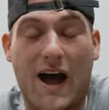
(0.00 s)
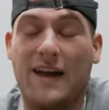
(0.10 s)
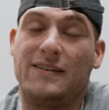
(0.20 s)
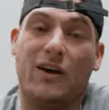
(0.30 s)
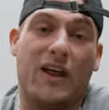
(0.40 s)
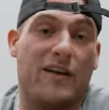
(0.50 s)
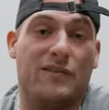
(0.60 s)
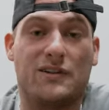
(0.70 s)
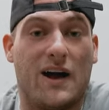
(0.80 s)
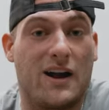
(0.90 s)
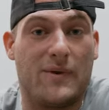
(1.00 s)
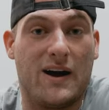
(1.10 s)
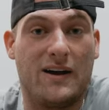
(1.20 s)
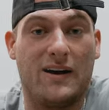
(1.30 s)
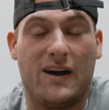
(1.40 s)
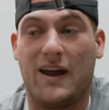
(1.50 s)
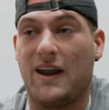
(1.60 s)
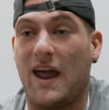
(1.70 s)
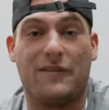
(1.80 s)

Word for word: I tell every client of mine and